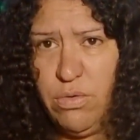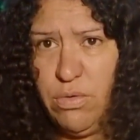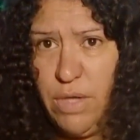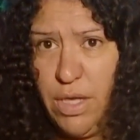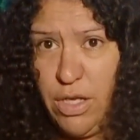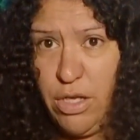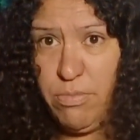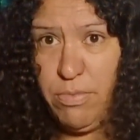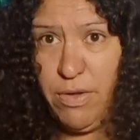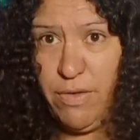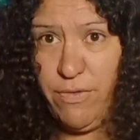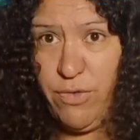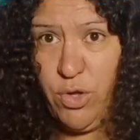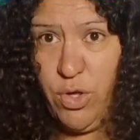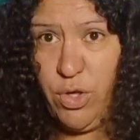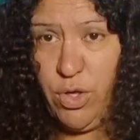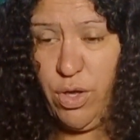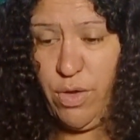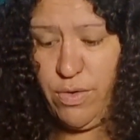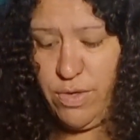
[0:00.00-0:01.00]
They could be a
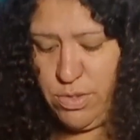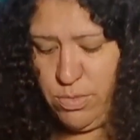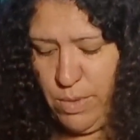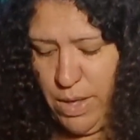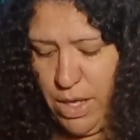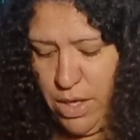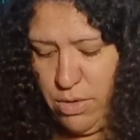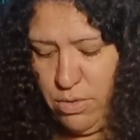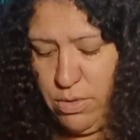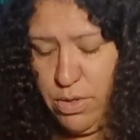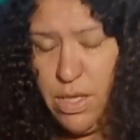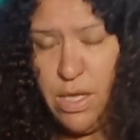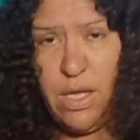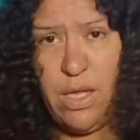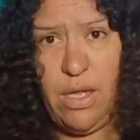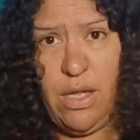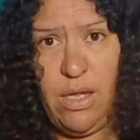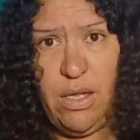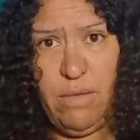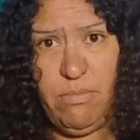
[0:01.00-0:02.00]
Virgo as well.
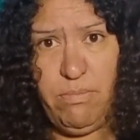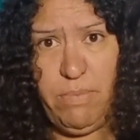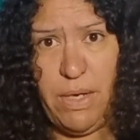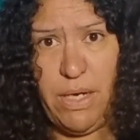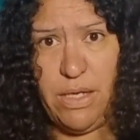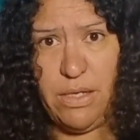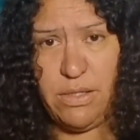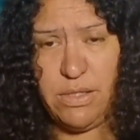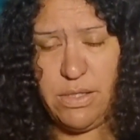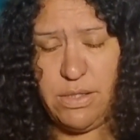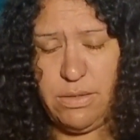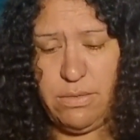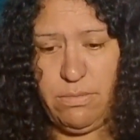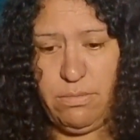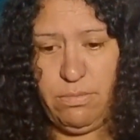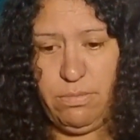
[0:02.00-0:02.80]
But it's